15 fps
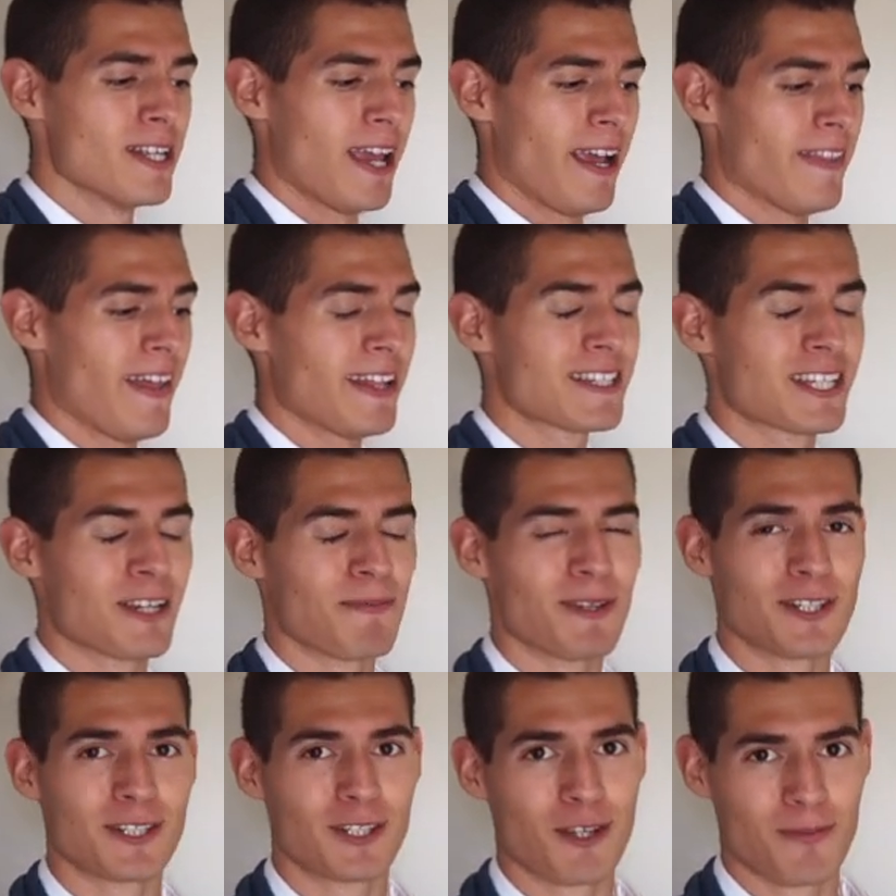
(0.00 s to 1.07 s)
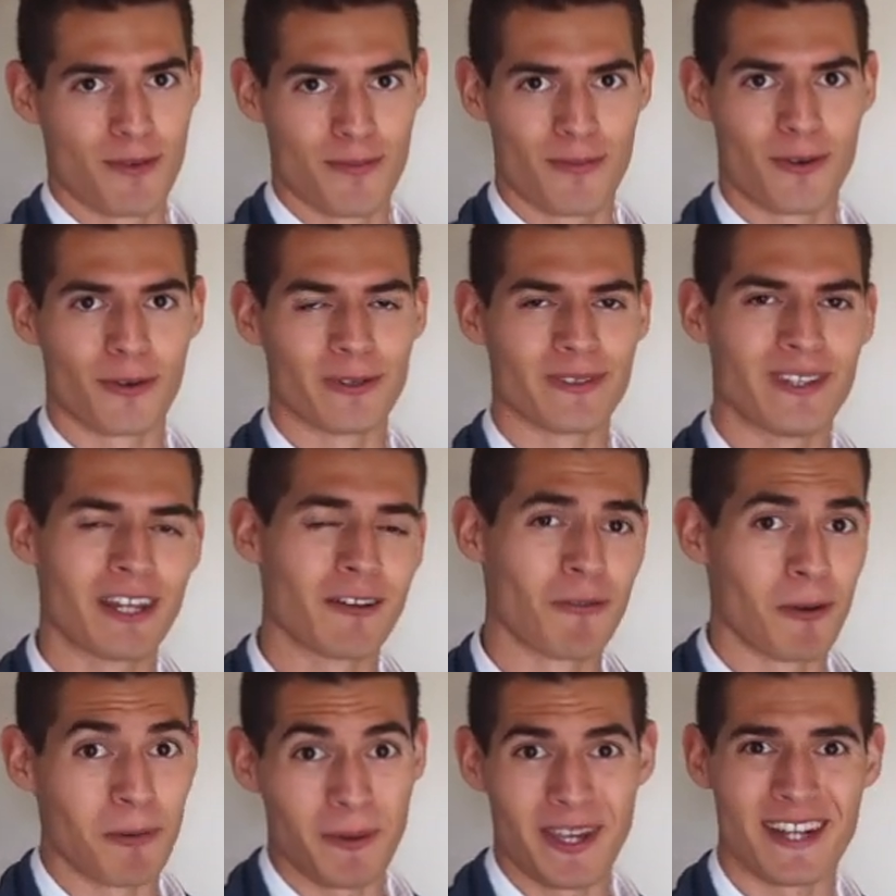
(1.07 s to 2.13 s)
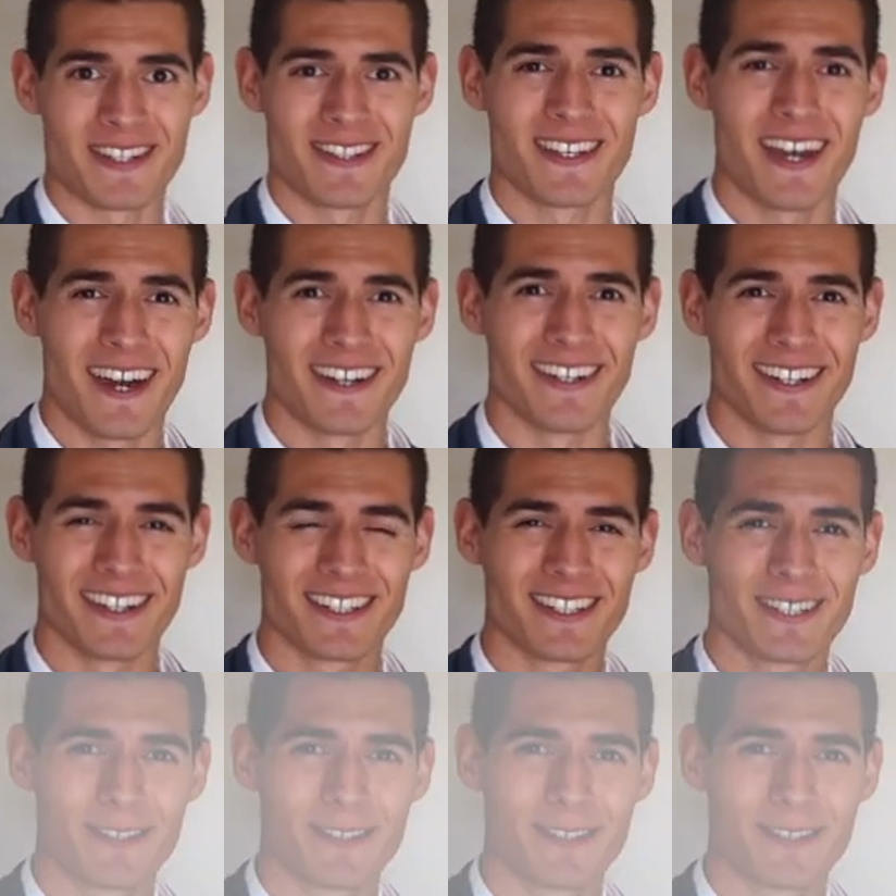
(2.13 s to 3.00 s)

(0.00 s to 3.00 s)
and that's going to be super important later when we get to the editing.